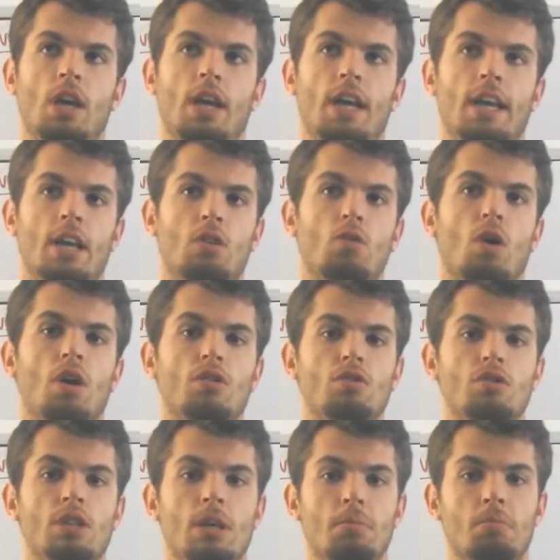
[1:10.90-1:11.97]
a
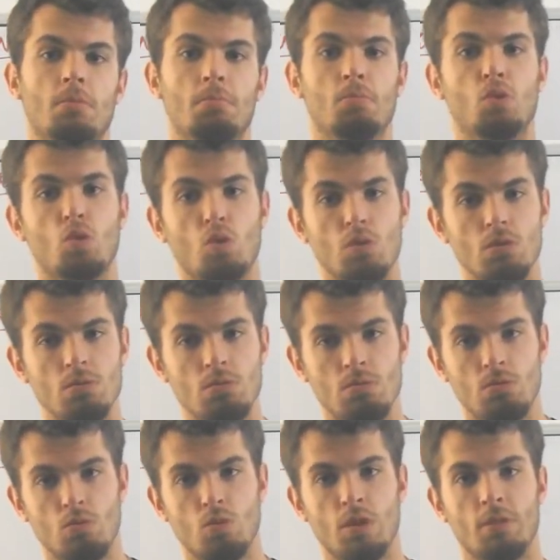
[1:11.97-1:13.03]
quadricep pull
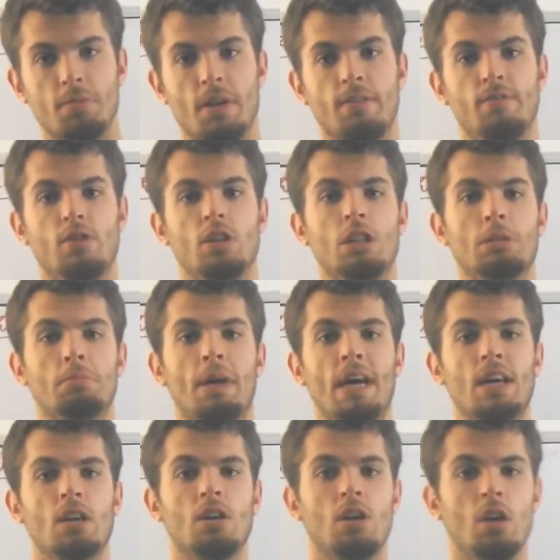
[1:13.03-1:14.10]
with my foot in the
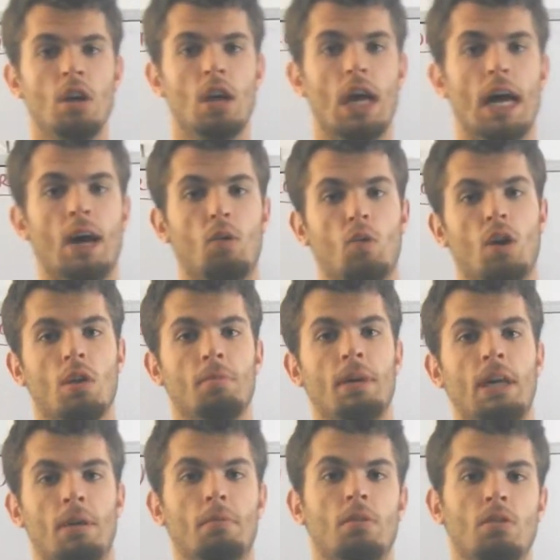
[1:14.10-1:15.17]
back, I want to be
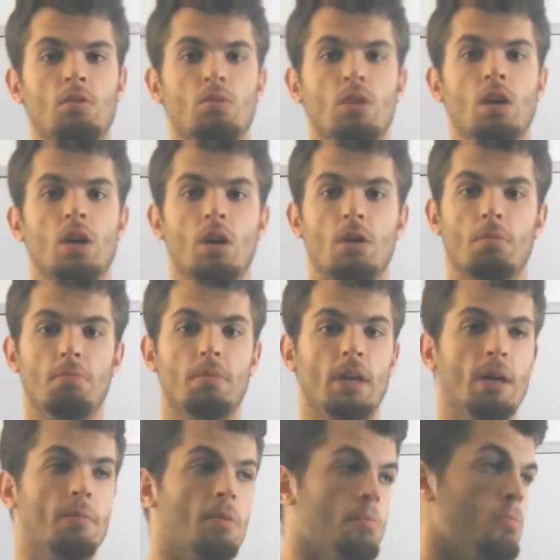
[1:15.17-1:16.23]
able to
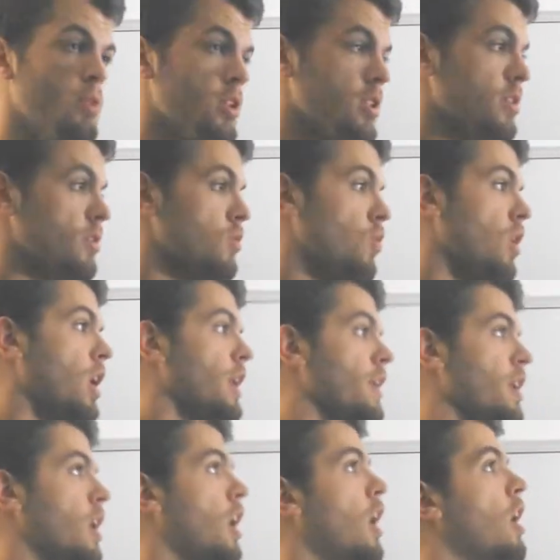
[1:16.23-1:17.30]
put the quad
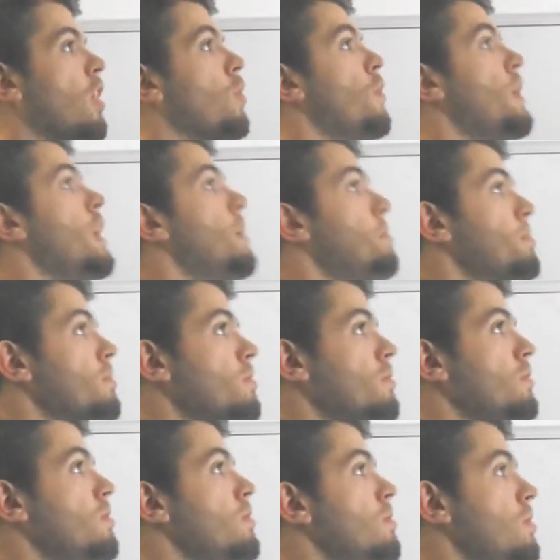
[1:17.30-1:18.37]
all the way up,
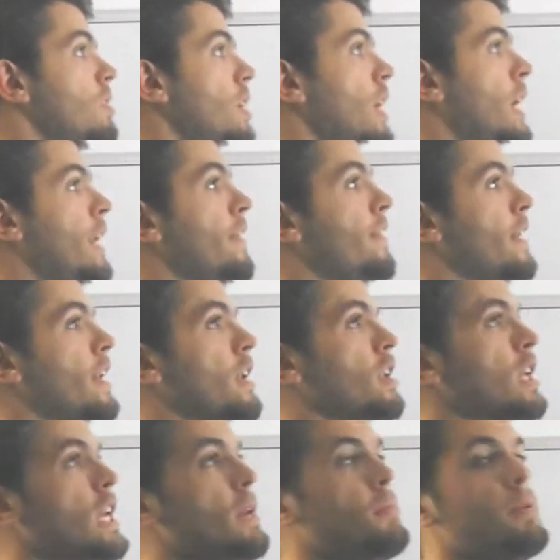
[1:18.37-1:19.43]
and then
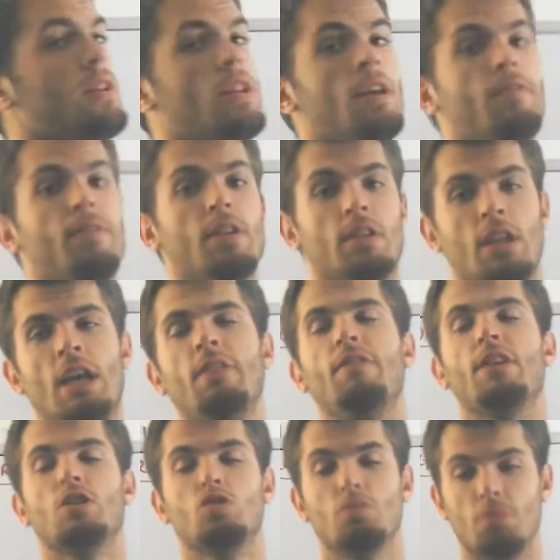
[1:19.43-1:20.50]
keeping the hip
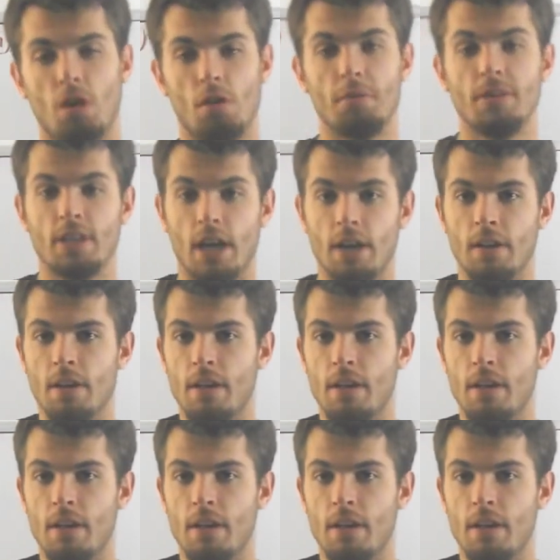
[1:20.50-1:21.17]
flexor will probably be tight,